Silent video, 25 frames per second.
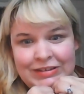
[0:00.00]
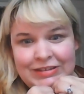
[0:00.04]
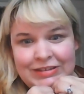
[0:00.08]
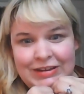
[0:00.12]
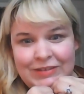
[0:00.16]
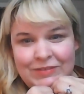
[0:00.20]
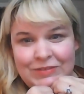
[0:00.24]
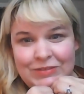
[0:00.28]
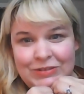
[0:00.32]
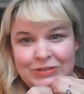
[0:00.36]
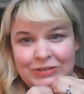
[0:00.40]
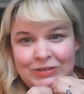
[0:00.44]

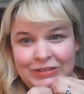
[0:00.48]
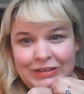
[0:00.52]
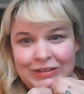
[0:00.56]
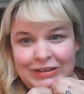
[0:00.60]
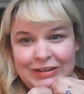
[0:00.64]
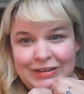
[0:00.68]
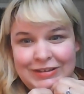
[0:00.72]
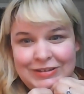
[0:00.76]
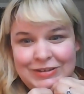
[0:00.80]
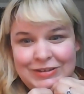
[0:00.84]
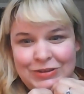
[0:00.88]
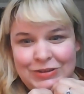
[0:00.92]
Devin or
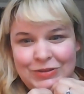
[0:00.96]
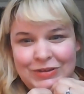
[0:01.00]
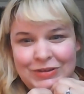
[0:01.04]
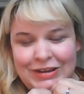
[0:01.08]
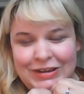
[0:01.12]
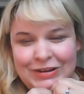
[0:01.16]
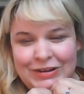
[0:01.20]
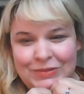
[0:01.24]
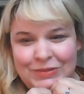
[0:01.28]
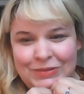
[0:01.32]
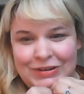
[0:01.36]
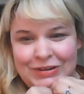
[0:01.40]
Leah, do you
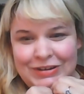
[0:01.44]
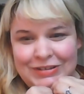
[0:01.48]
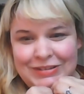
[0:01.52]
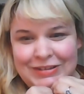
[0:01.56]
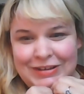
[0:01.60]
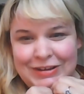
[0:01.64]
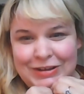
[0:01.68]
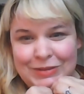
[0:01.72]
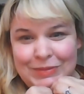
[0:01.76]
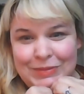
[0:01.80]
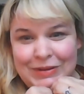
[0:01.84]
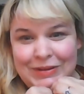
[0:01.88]
kind of want to
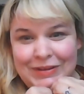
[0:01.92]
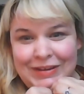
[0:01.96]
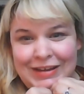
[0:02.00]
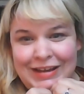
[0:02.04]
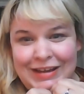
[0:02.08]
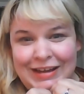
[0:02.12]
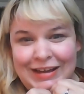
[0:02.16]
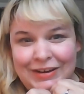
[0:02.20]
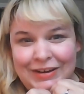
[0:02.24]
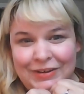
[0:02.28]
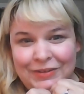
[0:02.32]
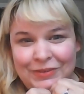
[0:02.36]
talk about
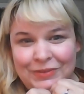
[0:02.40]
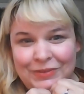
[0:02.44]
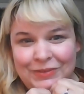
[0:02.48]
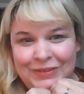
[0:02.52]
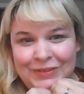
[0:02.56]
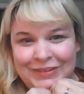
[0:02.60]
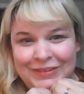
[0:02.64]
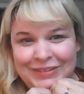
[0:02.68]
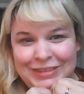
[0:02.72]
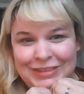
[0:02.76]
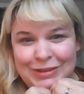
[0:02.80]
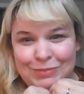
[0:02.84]
how
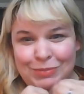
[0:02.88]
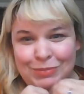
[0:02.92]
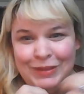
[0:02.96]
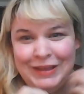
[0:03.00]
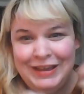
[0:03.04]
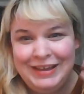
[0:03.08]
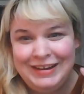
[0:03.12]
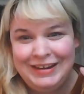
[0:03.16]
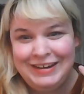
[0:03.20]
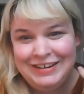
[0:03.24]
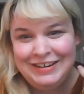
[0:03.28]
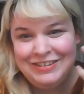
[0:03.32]
the
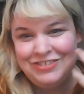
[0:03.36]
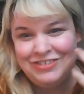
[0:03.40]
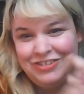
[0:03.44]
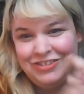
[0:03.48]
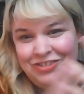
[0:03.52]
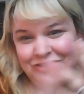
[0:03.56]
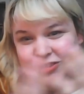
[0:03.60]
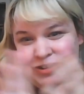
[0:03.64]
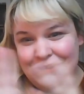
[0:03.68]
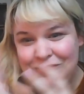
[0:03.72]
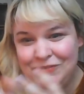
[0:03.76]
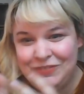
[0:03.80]
planning
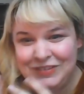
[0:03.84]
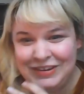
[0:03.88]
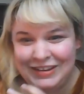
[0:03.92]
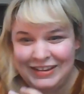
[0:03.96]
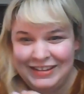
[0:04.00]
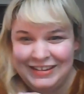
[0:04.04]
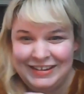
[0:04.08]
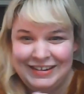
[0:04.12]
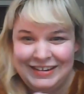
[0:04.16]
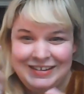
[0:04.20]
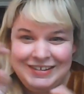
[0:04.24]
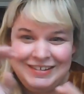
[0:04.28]

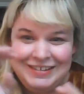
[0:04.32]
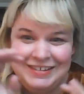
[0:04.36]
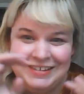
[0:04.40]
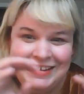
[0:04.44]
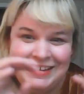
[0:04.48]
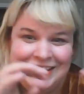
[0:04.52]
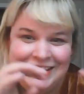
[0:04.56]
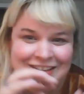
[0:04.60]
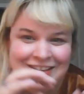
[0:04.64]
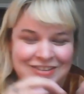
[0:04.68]
shifted and